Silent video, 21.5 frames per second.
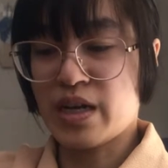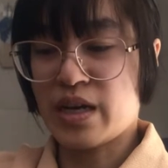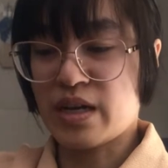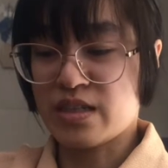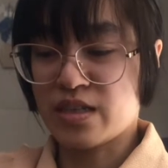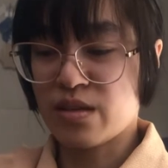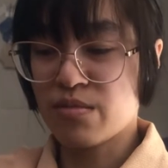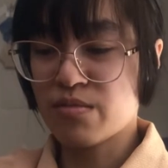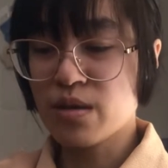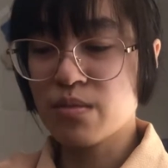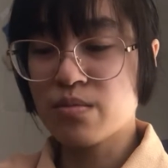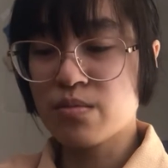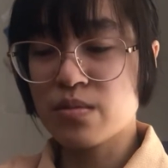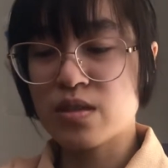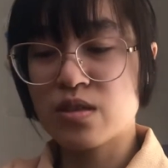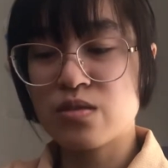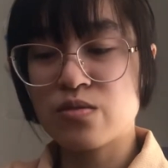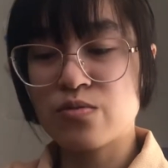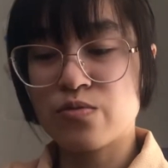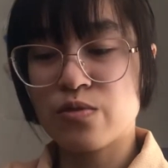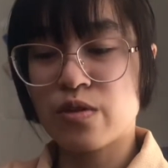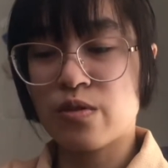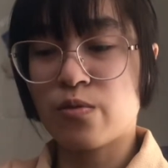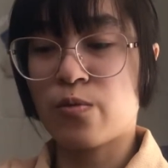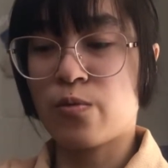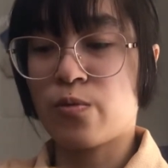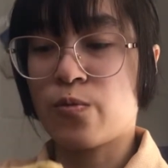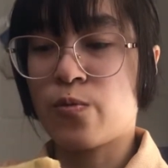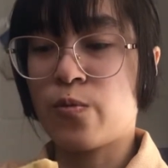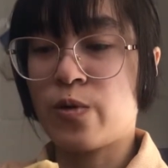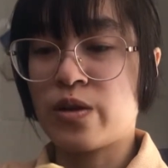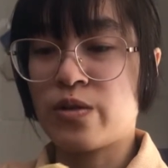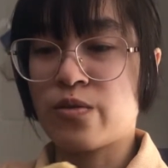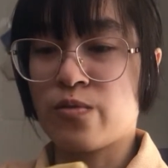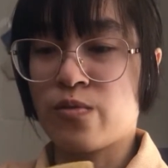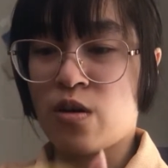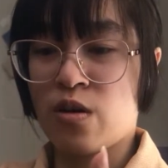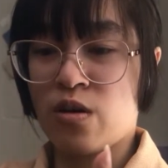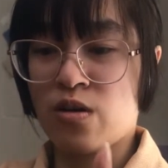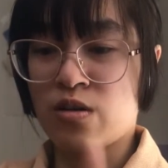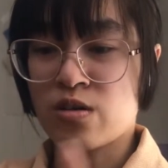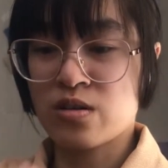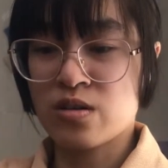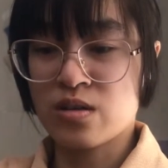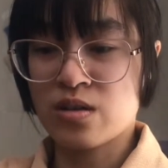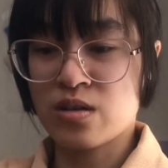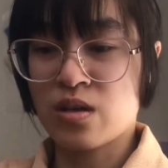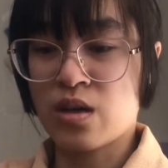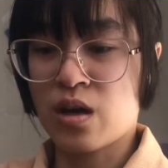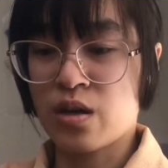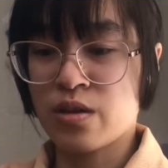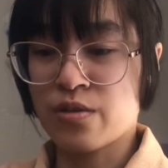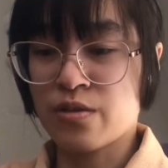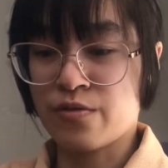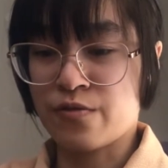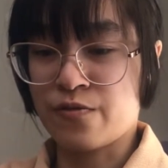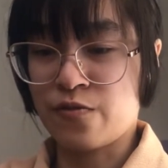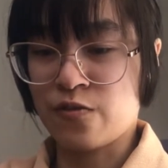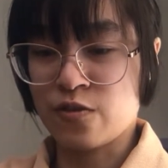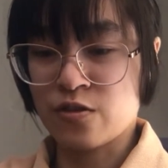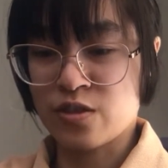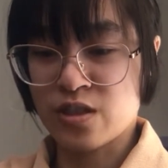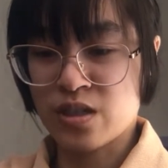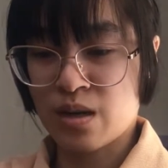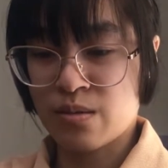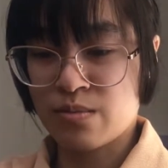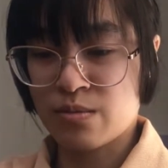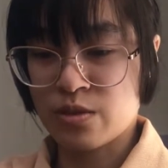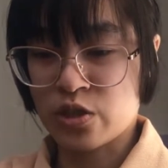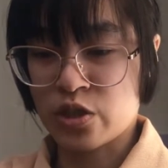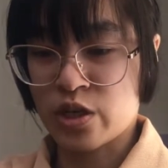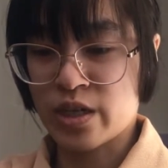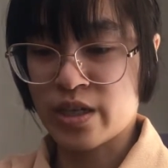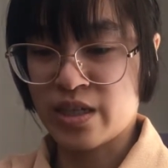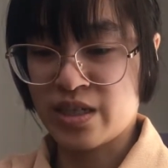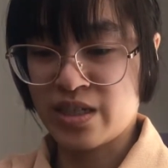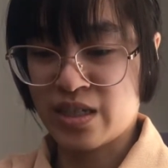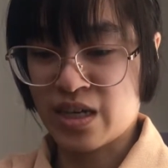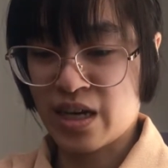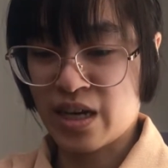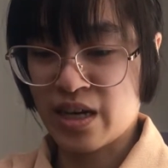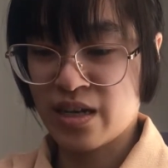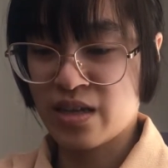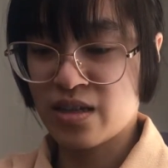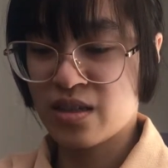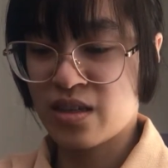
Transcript: something must have went wrong on the first time I tried to dye it.